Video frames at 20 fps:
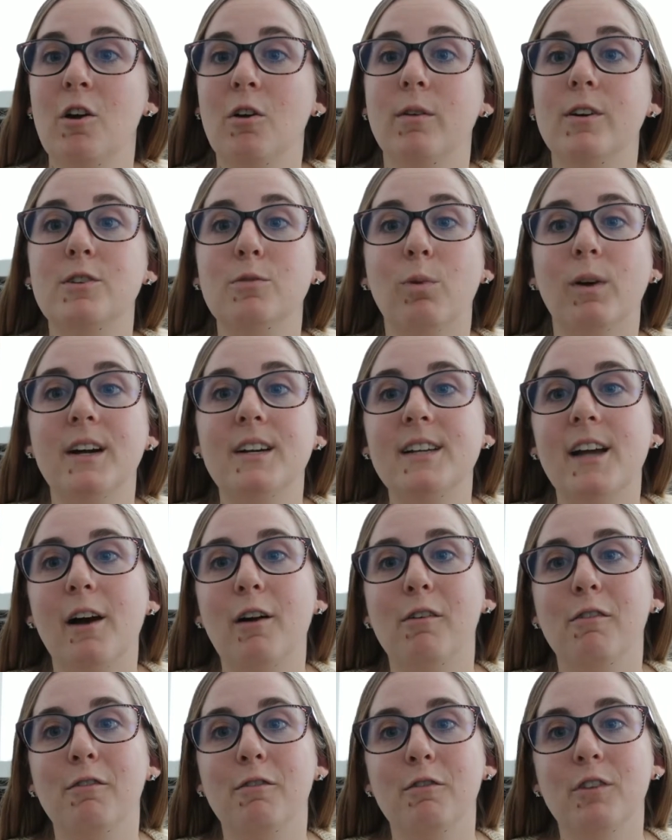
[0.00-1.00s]
which worked
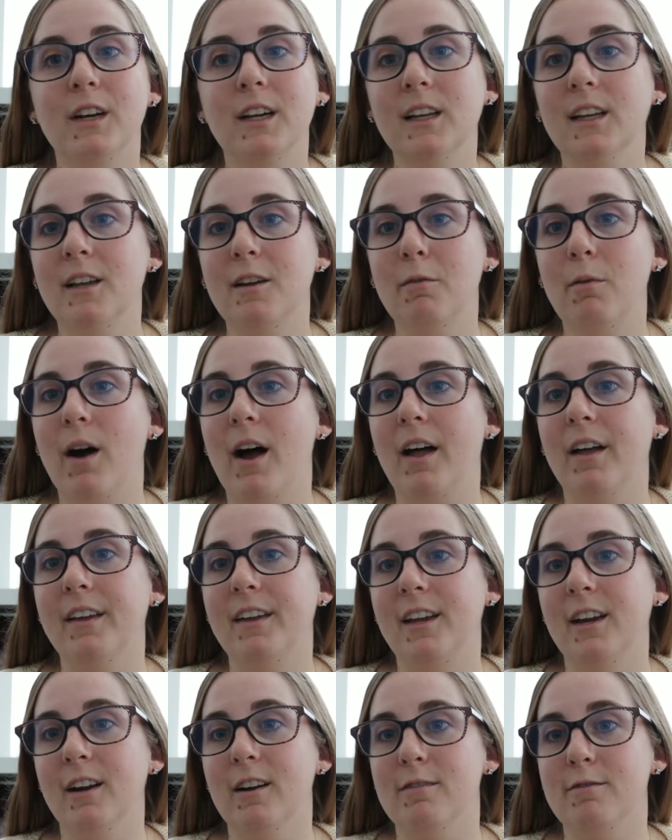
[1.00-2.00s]
out really well
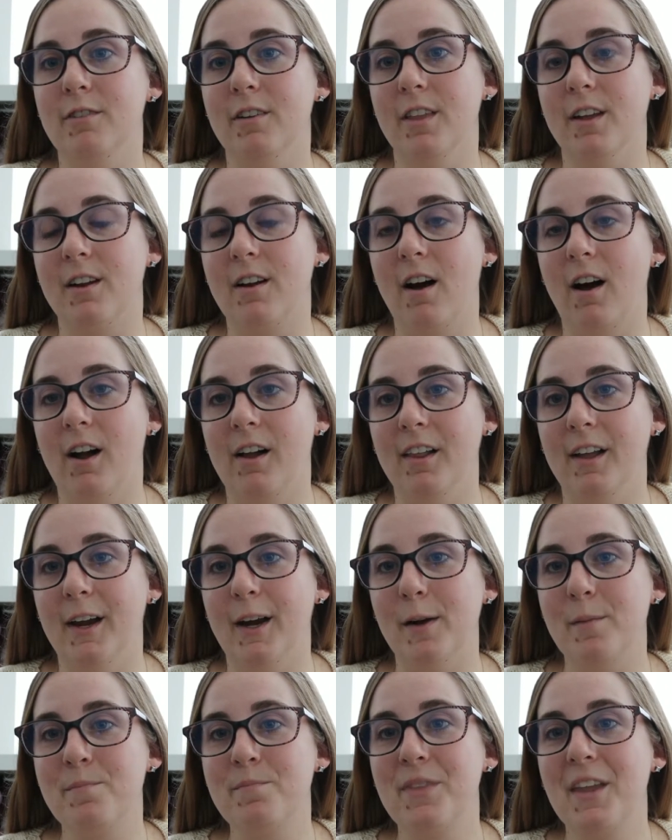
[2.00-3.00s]
here for the
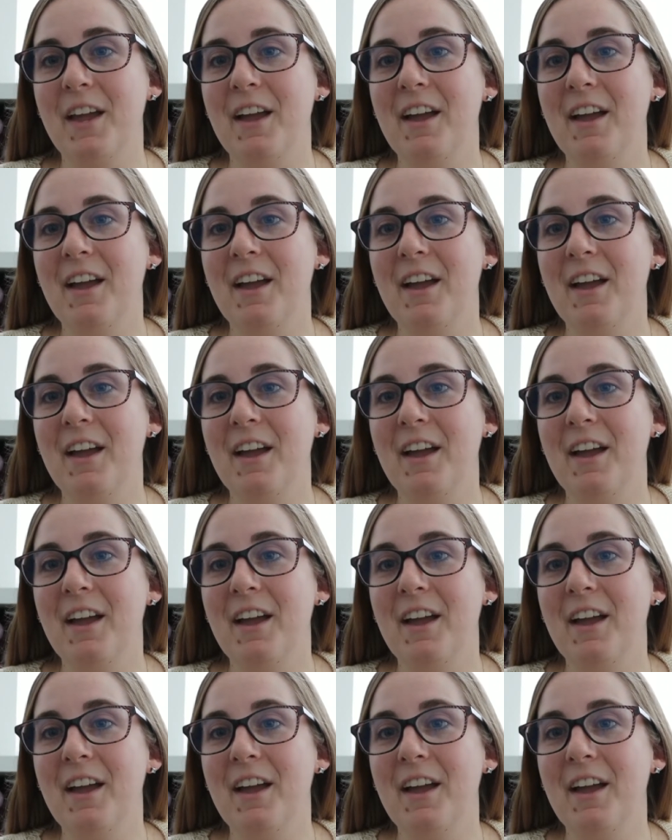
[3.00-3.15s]
collar.